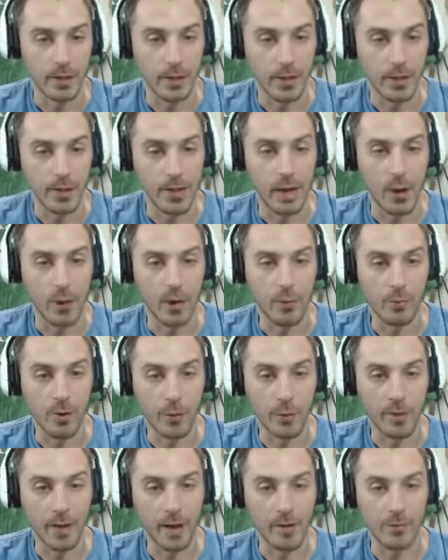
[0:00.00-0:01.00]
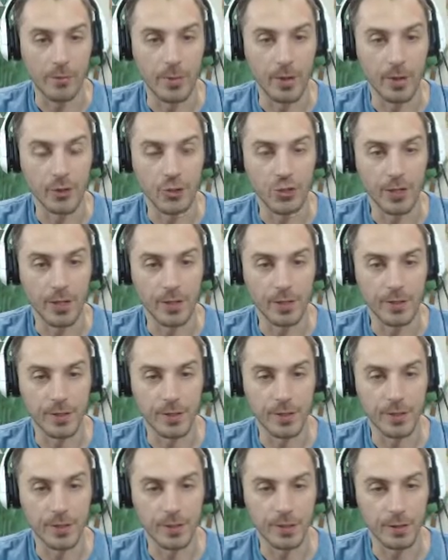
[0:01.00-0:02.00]
and now I probably have a better chance
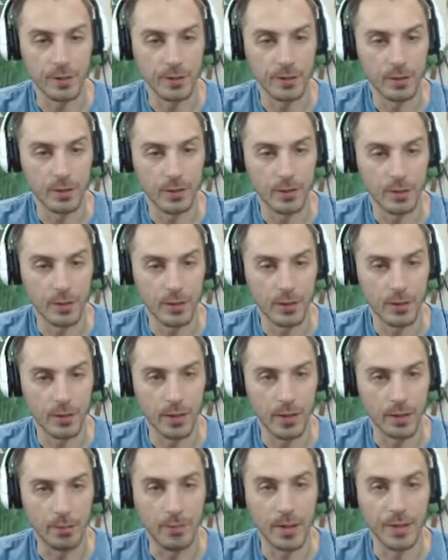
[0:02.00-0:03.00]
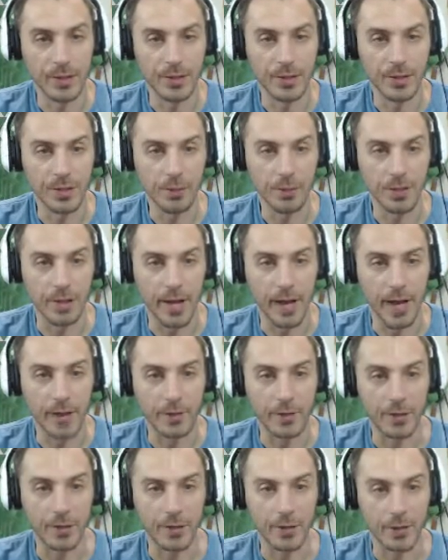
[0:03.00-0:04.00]
at making something
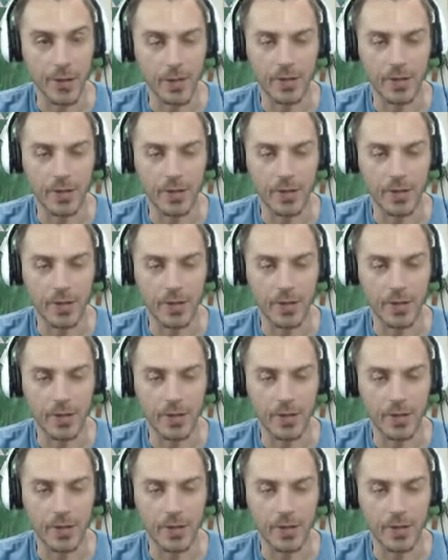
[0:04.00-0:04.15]
happen.